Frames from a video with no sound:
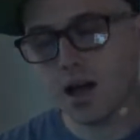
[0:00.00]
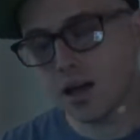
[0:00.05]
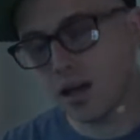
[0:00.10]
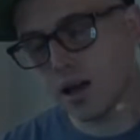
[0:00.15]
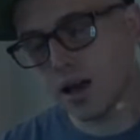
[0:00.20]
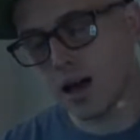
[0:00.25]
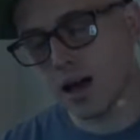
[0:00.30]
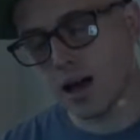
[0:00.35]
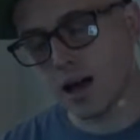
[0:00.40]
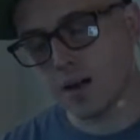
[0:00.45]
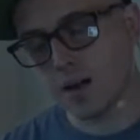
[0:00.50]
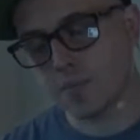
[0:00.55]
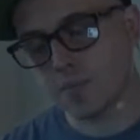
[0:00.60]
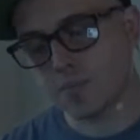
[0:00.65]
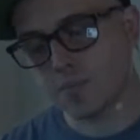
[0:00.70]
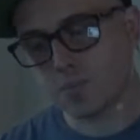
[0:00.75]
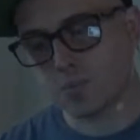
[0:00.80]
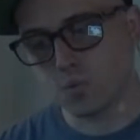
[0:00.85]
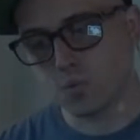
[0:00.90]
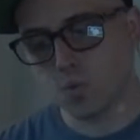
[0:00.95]

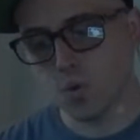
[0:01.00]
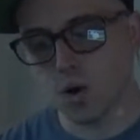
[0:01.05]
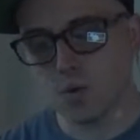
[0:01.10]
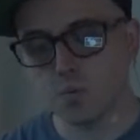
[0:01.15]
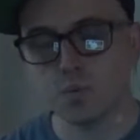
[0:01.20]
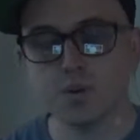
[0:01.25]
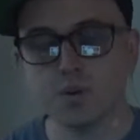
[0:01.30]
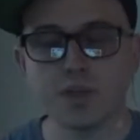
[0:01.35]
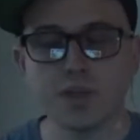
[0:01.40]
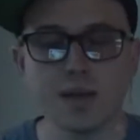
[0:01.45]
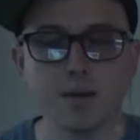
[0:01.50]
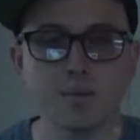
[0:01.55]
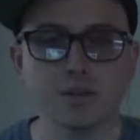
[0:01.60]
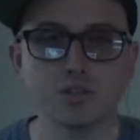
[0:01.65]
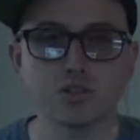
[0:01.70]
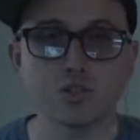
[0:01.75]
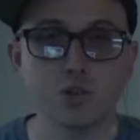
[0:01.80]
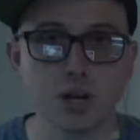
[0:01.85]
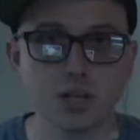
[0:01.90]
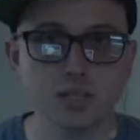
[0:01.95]
one with him, and
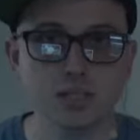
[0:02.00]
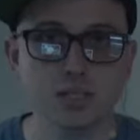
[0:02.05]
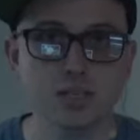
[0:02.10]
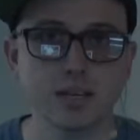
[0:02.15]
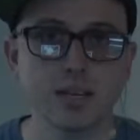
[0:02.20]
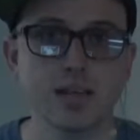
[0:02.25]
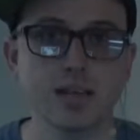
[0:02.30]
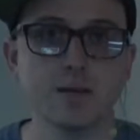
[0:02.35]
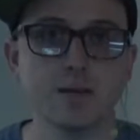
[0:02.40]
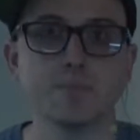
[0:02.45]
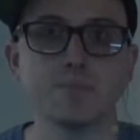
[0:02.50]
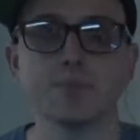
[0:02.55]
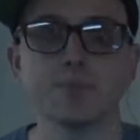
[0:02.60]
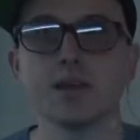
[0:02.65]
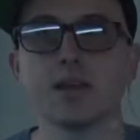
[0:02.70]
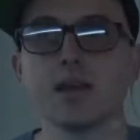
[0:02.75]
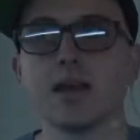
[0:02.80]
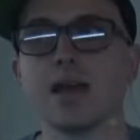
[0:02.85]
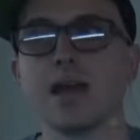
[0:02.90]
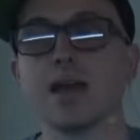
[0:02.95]
trust in him
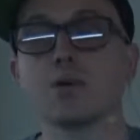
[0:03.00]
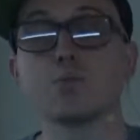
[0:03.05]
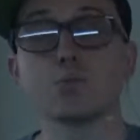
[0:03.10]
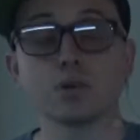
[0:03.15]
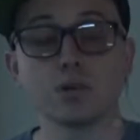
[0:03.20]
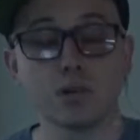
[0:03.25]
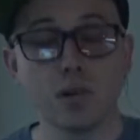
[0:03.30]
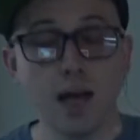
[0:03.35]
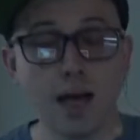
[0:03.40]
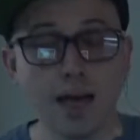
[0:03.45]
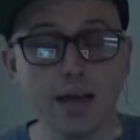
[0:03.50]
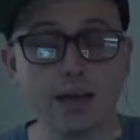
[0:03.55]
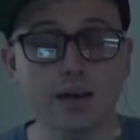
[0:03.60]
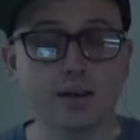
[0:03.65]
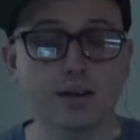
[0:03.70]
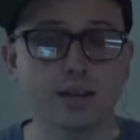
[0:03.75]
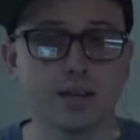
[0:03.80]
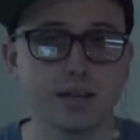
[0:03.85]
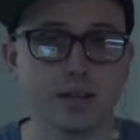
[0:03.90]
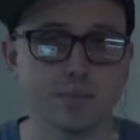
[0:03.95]
and rely on
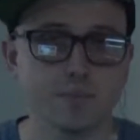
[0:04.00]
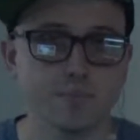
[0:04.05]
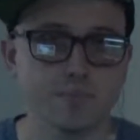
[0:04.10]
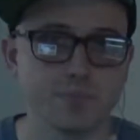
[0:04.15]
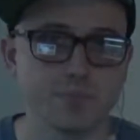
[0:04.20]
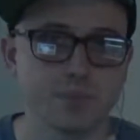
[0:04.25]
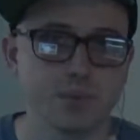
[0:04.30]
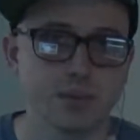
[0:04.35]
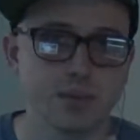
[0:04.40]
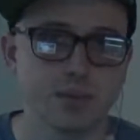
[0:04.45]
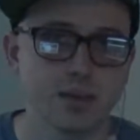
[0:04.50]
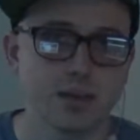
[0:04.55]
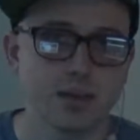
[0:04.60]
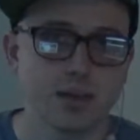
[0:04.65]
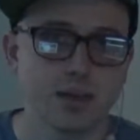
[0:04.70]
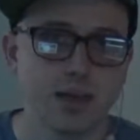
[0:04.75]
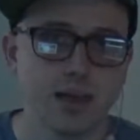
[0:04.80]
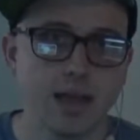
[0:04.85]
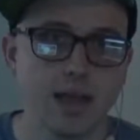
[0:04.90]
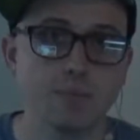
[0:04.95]
him,
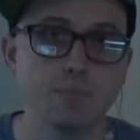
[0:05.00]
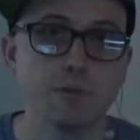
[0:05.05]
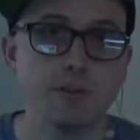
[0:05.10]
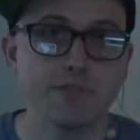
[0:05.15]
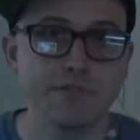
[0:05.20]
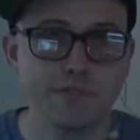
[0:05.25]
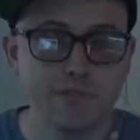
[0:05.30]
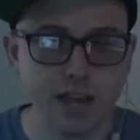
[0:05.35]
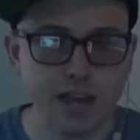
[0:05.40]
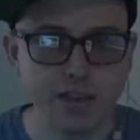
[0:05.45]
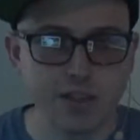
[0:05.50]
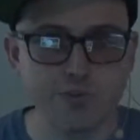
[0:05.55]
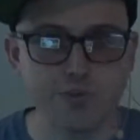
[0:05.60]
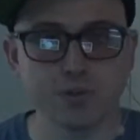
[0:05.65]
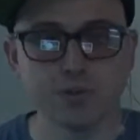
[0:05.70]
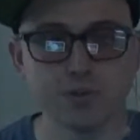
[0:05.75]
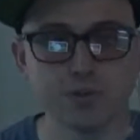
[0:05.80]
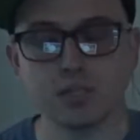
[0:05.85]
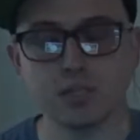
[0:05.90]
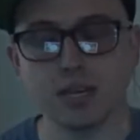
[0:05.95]
and be
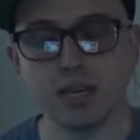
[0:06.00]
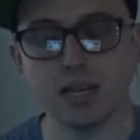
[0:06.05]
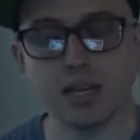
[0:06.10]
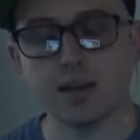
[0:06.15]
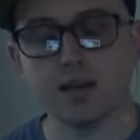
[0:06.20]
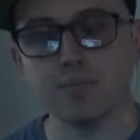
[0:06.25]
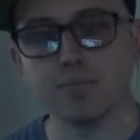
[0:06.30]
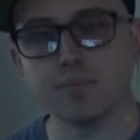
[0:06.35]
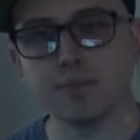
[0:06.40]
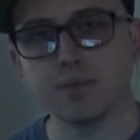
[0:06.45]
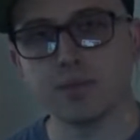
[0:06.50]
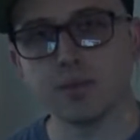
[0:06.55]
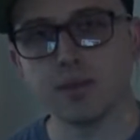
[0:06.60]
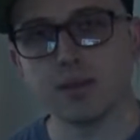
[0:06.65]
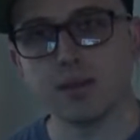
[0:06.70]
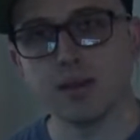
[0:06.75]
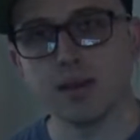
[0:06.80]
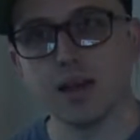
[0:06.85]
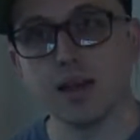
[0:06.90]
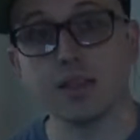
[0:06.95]
faithful to him
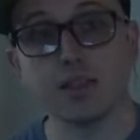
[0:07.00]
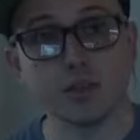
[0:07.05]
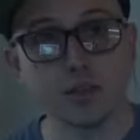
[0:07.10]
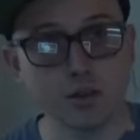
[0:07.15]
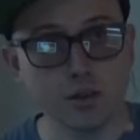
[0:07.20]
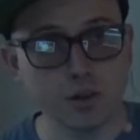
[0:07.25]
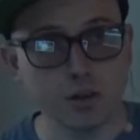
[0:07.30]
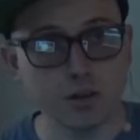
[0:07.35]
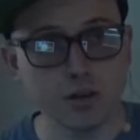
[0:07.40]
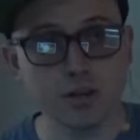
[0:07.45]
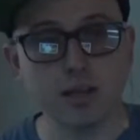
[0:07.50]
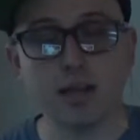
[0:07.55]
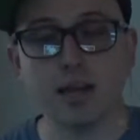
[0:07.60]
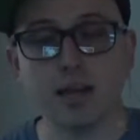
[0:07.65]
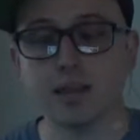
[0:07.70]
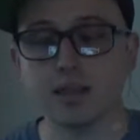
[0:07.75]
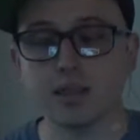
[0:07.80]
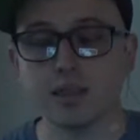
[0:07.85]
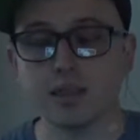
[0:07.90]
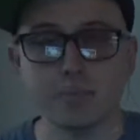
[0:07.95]
in the good
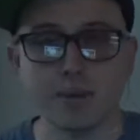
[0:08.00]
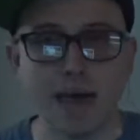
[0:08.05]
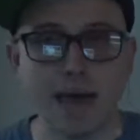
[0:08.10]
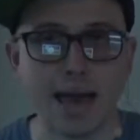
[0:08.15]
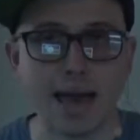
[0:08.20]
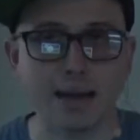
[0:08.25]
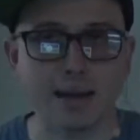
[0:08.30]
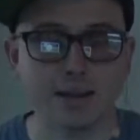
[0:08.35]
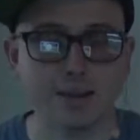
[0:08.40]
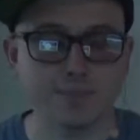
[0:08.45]
and in the bad.